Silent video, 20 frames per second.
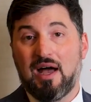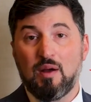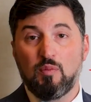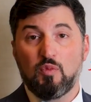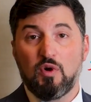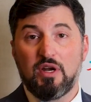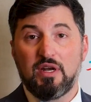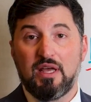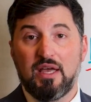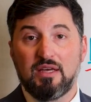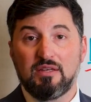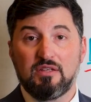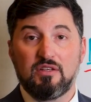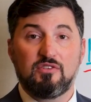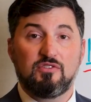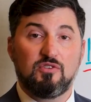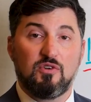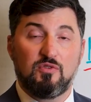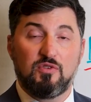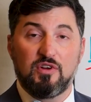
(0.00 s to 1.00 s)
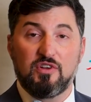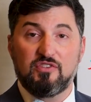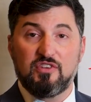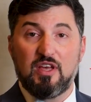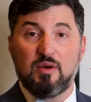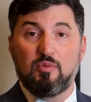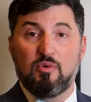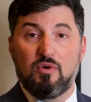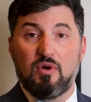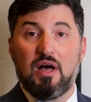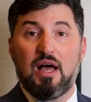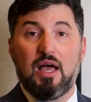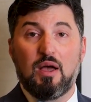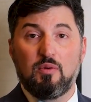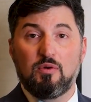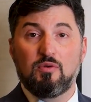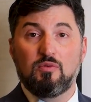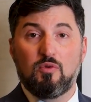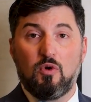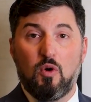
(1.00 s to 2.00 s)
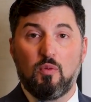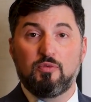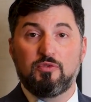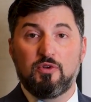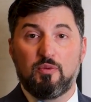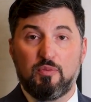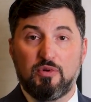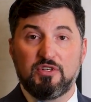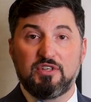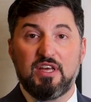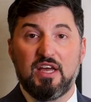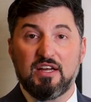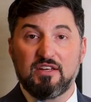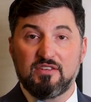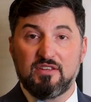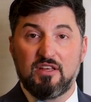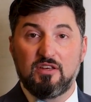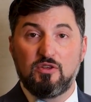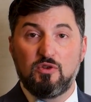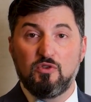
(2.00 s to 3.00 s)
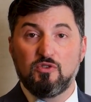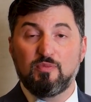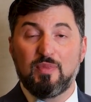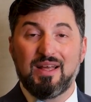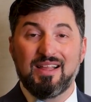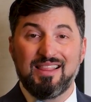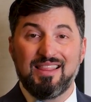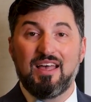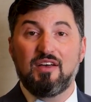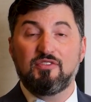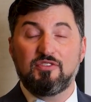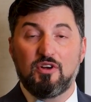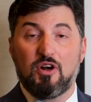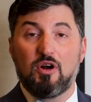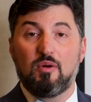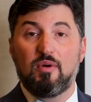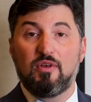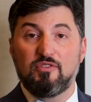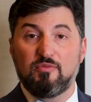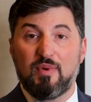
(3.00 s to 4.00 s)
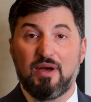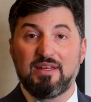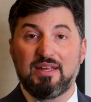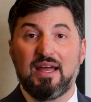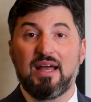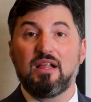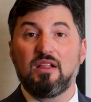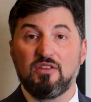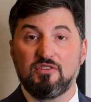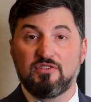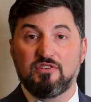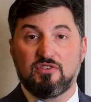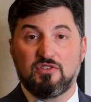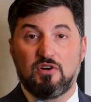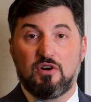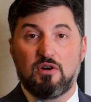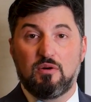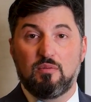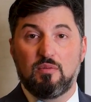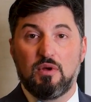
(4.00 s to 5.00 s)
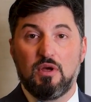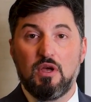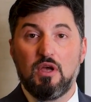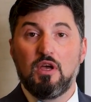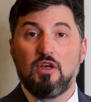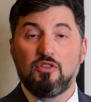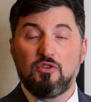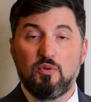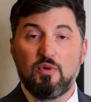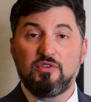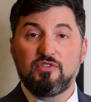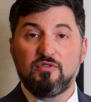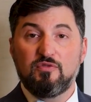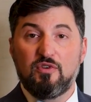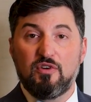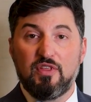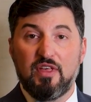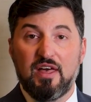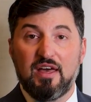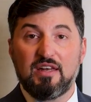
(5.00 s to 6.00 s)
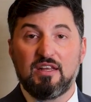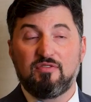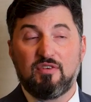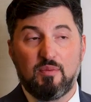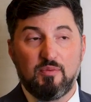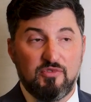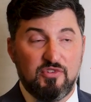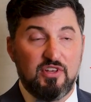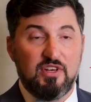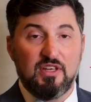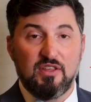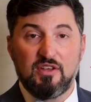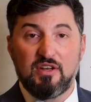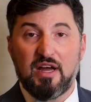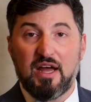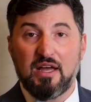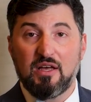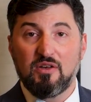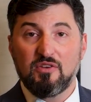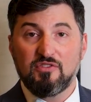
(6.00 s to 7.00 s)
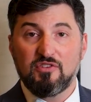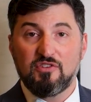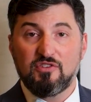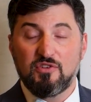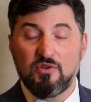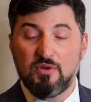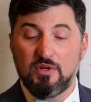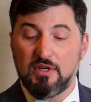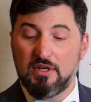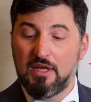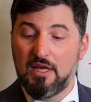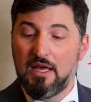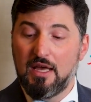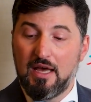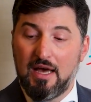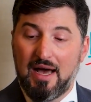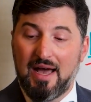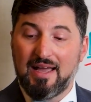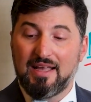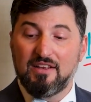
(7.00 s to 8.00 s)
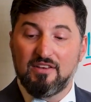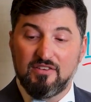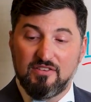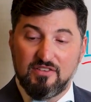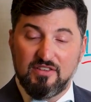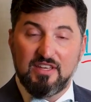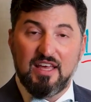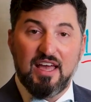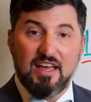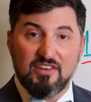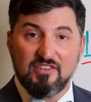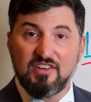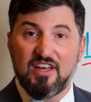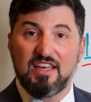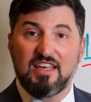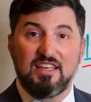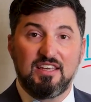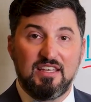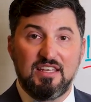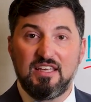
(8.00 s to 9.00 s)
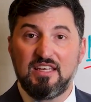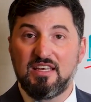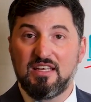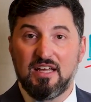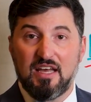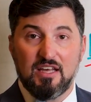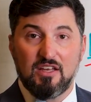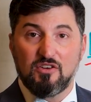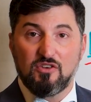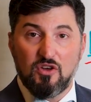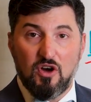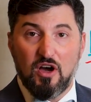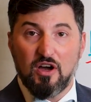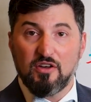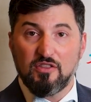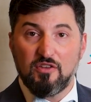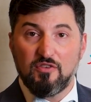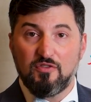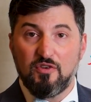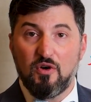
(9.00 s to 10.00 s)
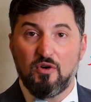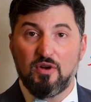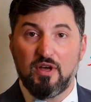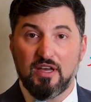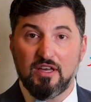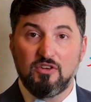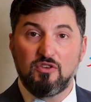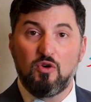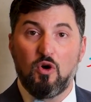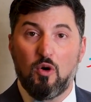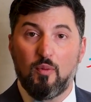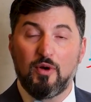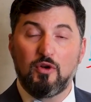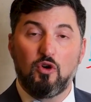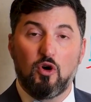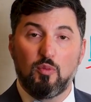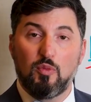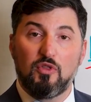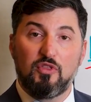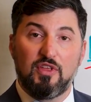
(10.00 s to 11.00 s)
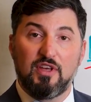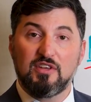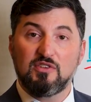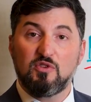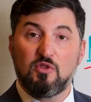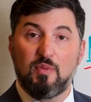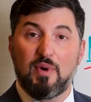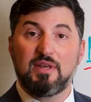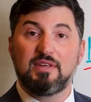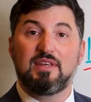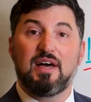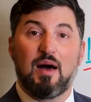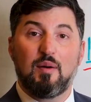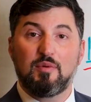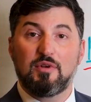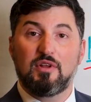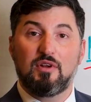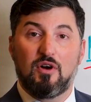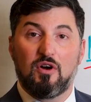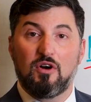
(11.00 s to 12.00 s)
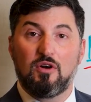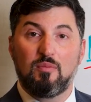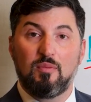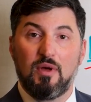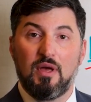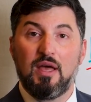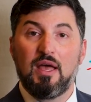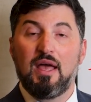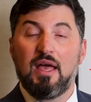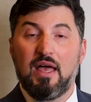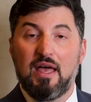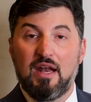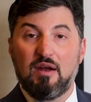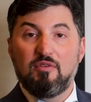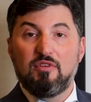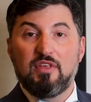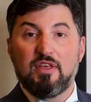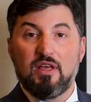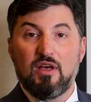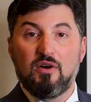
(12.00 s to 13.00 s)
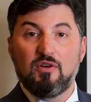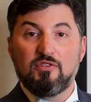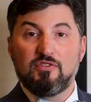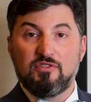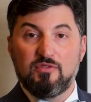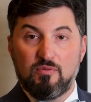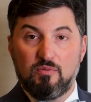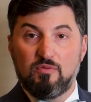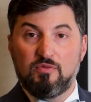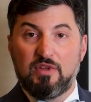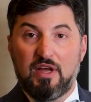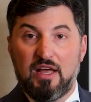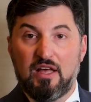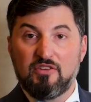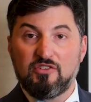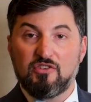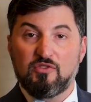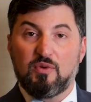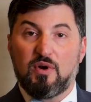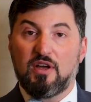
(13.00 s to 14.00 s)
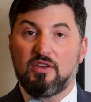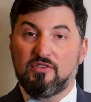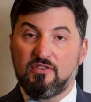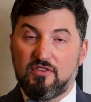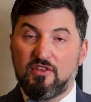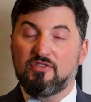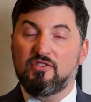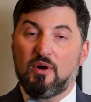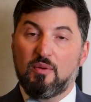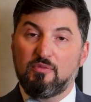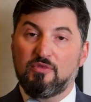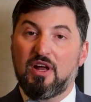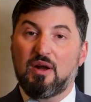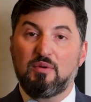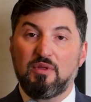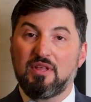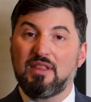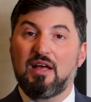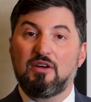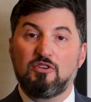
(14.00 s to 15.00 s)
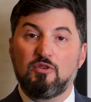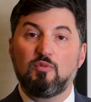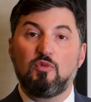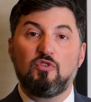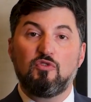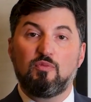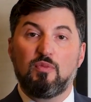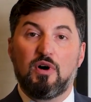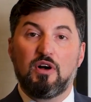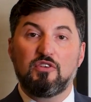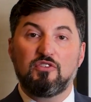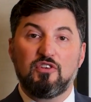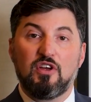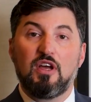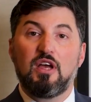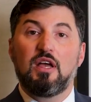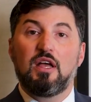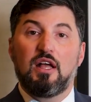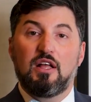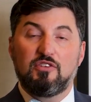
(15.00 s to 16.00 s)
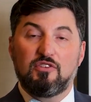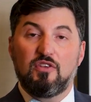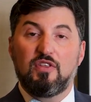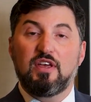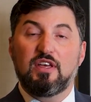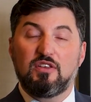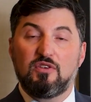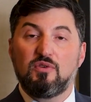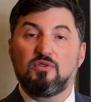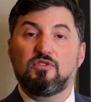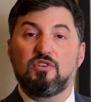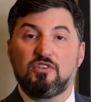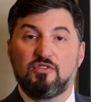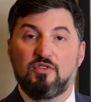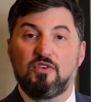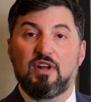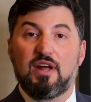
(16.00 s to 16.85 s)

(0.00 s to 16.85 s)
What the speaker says: I'm right-handed, so for example, I would hope to protect and use my left arm as my dialysis arm. The reason for that, if I'm sitting in the dialysis unit, I can text, I can eat, I can talk on the phone, I can do all my normal things with my dominant arm, and everything else dialysis-wise, this arm's not really allowed to move much, and so they can use this for